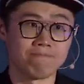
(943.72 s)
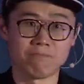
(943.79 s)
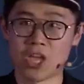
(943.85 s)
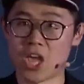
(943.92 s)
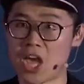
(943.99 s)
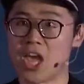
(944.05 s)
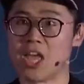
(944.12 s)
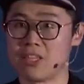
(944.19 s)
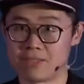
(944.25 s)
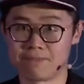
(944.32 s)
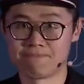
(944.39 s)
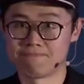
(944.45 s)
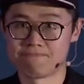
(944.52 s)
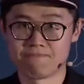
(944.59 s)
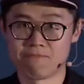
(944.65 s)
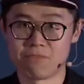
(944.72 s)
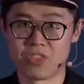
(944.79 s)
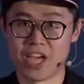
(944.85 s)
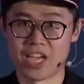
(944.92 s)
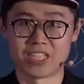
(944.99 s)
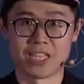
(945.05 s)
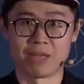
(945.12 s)
And
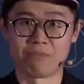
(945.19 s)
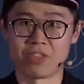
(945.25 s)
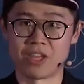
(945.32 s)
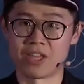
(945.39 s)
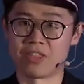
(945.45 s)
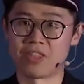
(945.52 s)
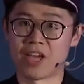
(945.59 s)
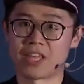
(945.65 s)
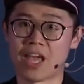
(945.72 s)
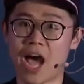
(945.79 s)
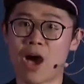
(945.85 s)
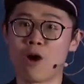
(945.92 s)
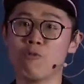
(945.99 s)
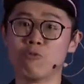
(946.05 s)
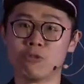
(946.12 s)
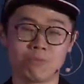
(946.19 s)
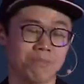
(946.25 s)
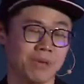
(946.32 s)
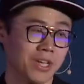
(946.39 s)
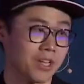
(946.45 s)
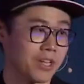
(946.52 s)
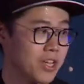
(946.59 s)
that's something that I would
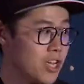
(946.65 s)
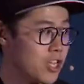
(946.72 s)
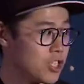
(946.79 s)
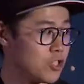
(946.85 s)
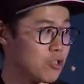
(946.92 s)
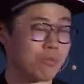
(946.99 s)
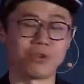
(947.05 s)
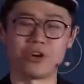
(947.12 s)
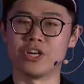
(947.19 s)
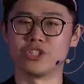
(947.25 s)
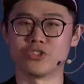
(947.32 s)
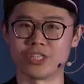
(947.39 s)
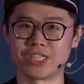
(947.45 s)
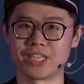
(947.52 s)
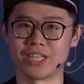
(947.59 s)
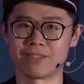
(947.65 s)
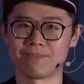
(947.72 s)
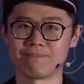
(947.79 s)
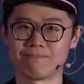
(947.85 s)
be super interested.